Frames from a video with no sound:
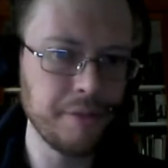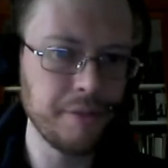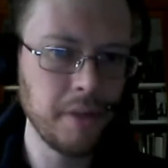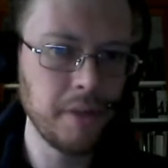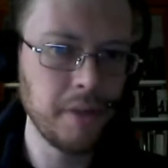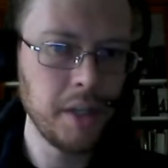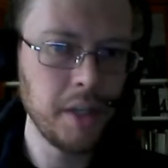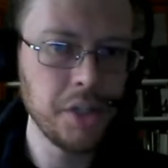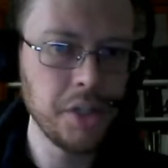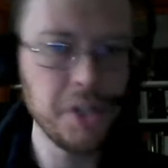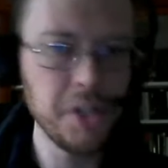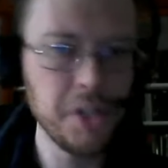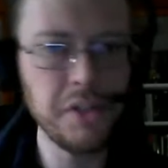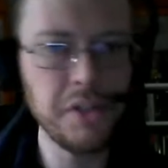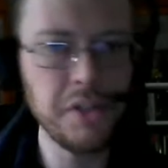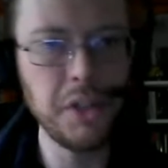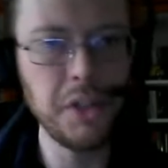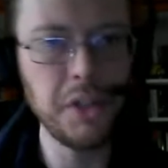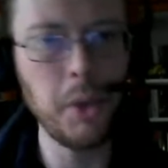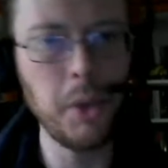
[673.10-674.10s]
Just
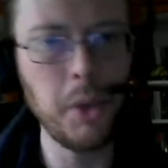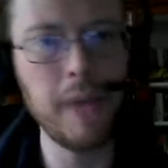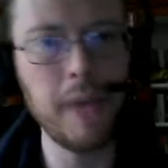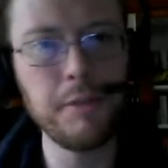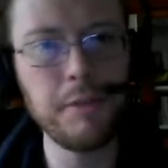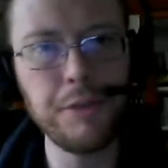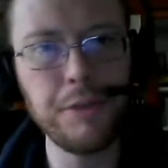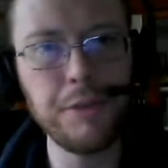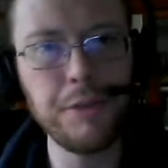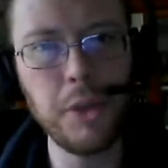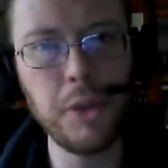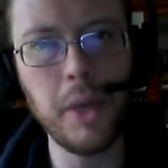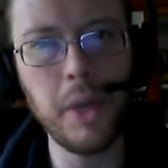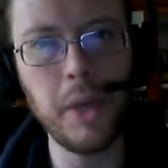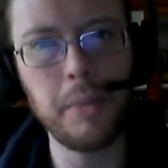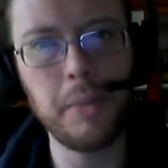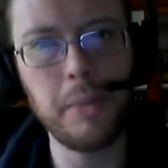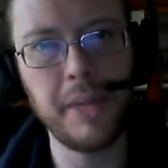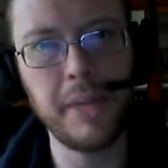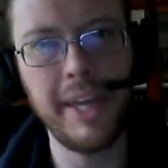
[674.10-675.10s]
you have a few
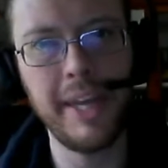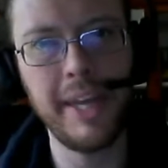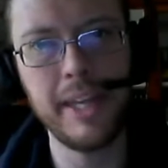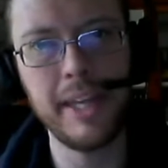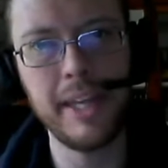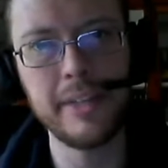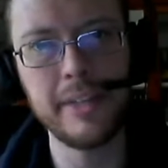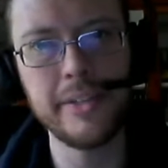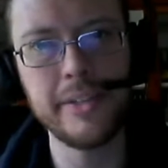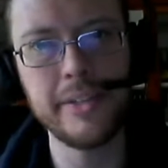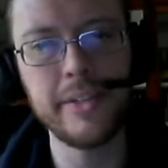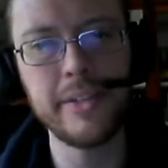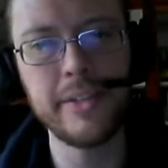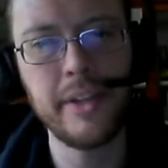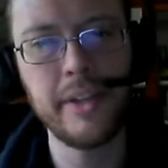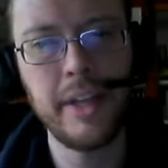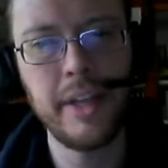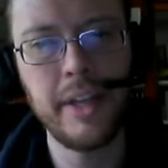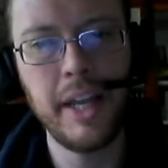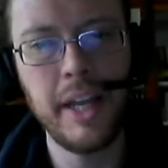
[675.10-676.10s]
helping hands
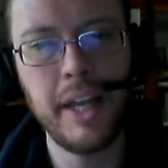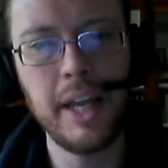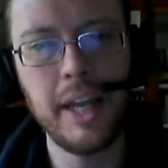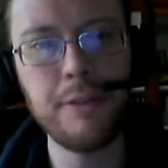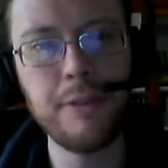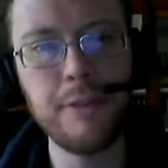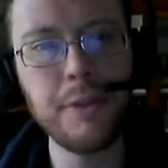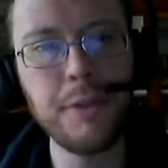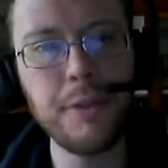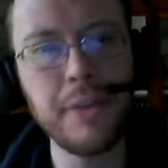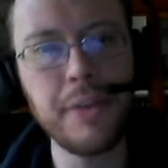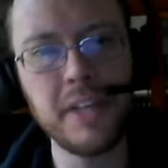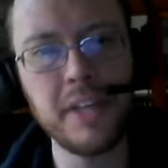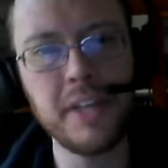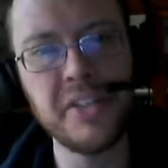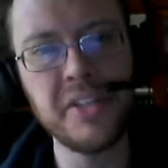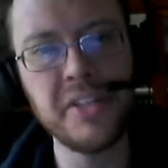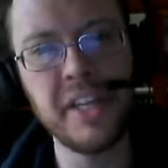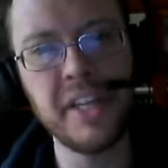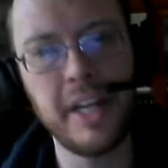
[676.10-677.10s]
and a few things
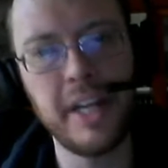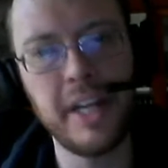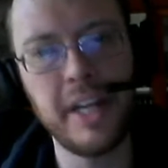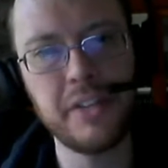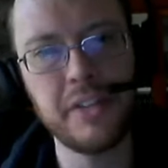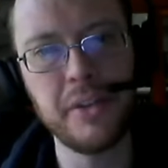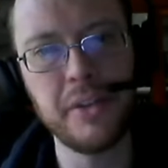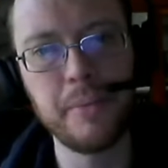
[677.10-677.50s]
to connect to.